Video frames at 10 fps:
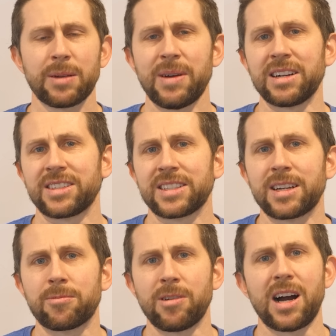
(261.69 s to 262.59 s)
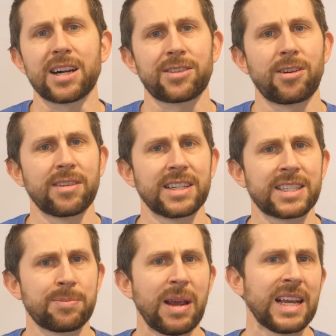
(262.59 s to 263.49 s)
about just a rock thrown in
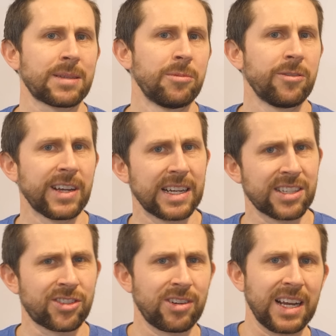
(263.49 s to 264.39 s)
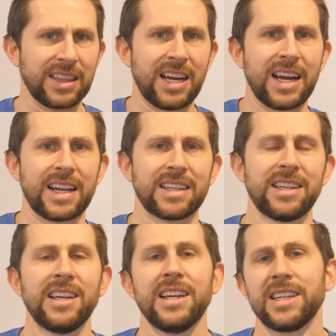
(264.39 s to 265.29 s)
space moving in a straight line?
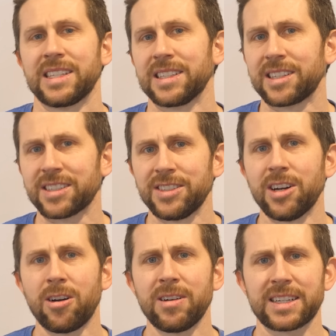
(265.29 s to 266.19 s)
Since there's no